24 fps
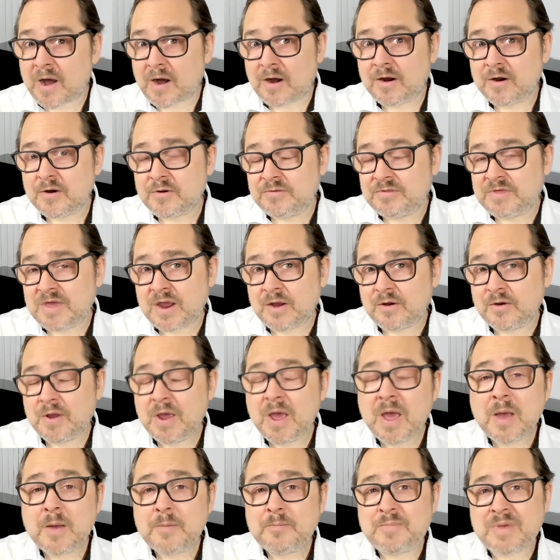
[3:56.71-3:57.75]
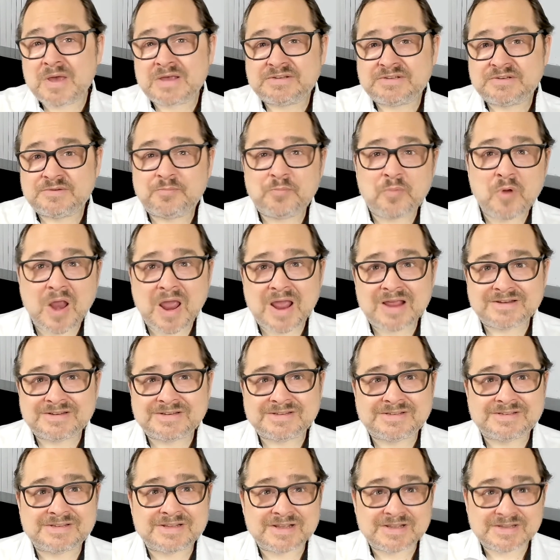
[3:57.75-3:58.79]
Are there best
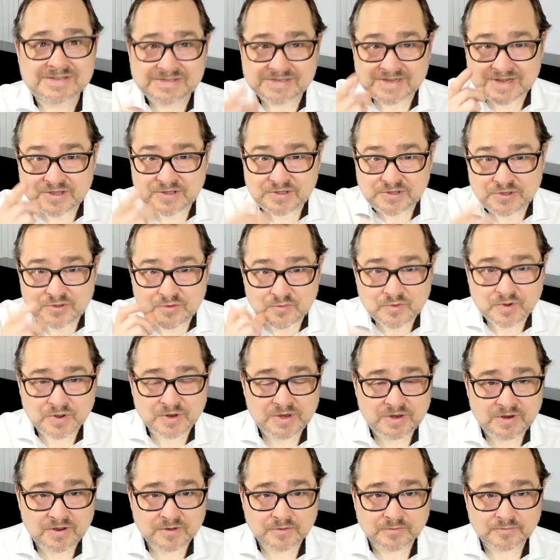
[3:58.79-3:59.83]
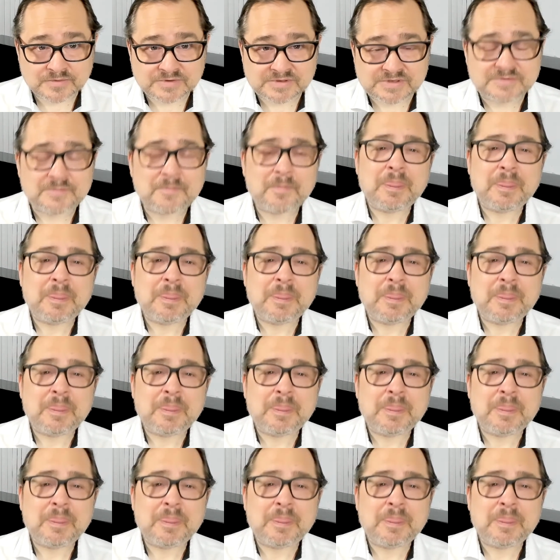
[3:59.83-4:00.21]
practices you can use?